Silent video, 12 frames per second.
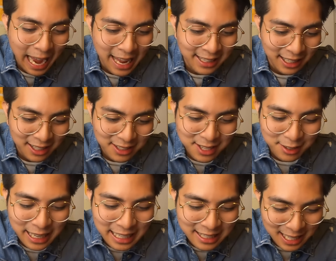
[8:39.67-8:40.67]
And I'll
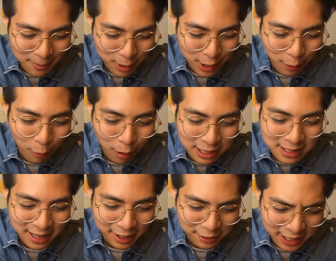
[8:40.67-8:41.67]
just read some of the
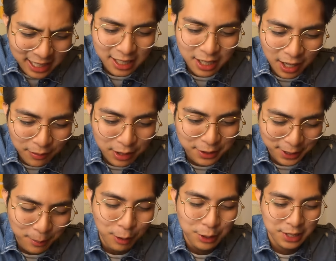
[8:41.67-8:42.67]
ones that I really loved
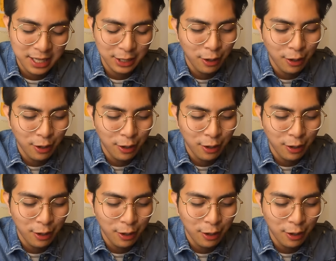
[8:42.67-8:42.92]
the most.